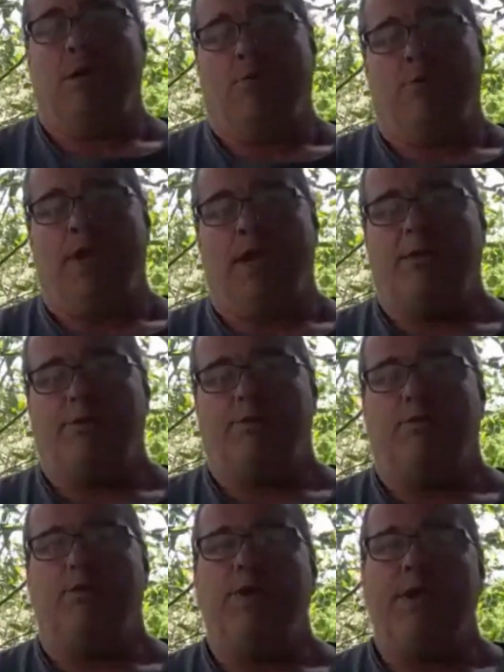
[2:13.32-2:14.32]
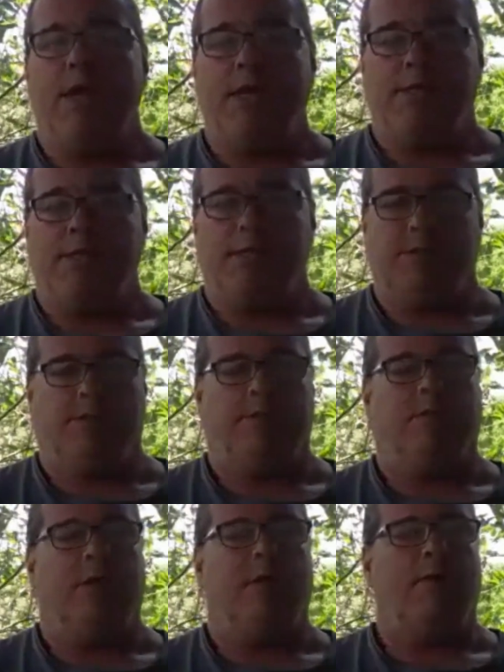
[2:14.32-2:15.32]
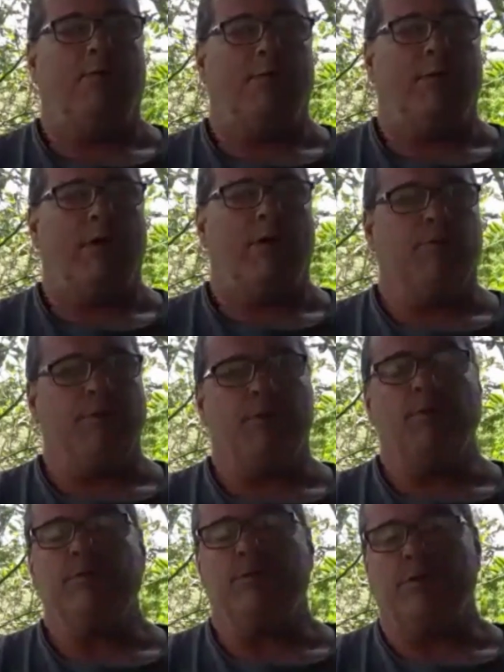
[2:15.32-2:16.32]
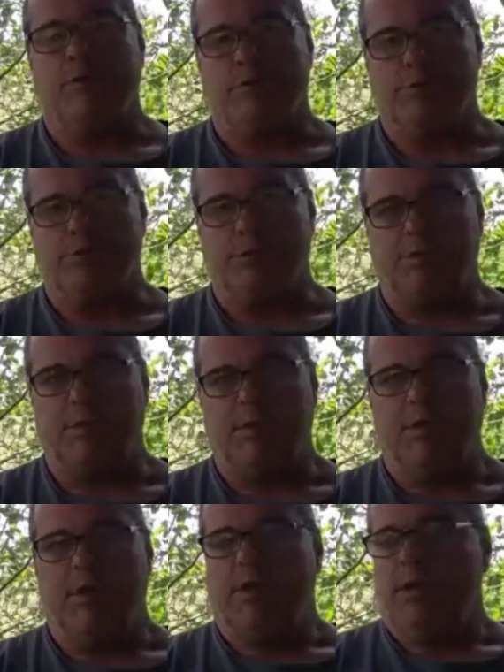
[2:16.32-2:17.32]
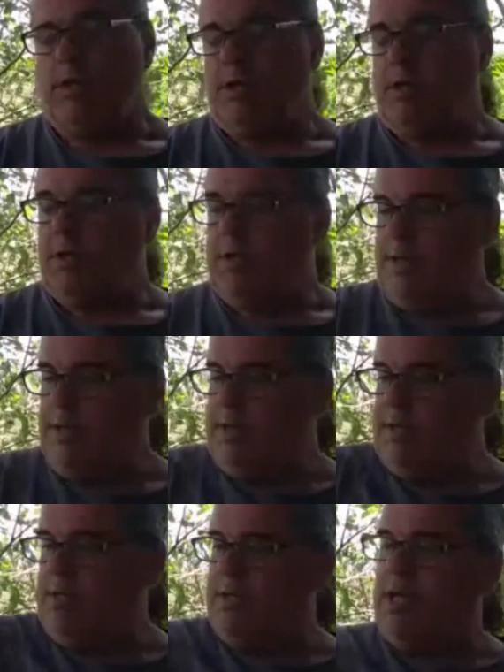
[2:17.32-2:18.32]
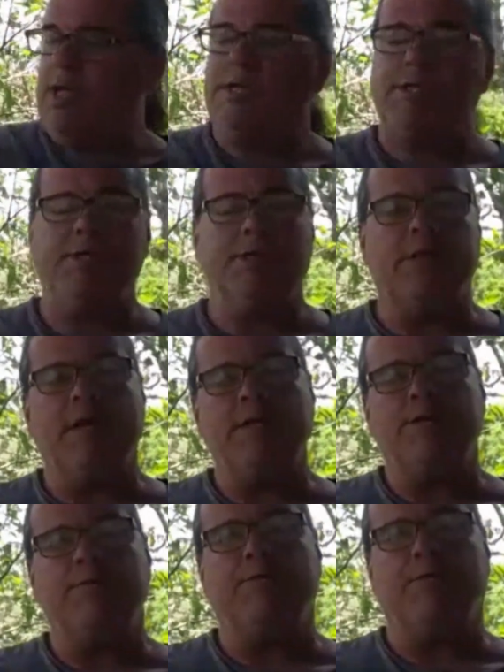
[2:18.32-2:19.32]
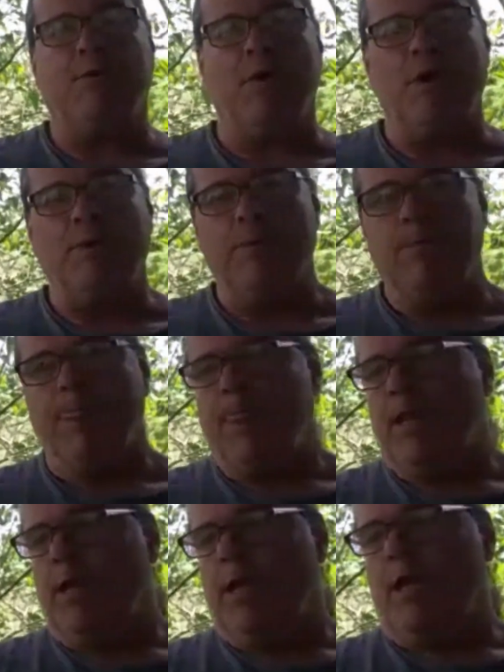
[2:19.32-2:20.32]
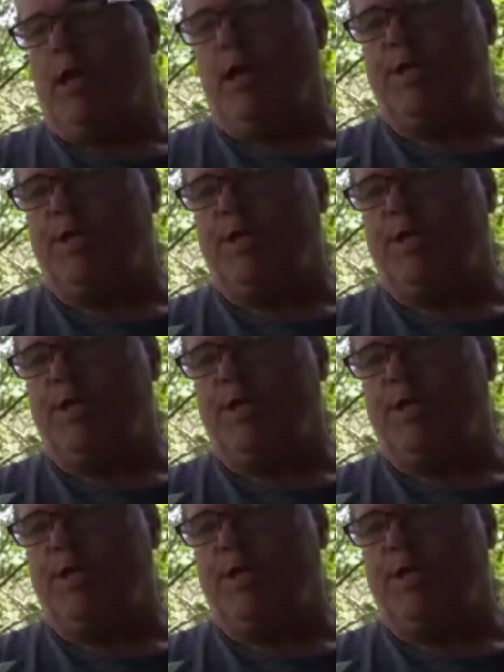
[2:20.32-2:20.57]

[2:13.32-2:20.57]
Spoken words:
we had to create our own solution. In 1994, I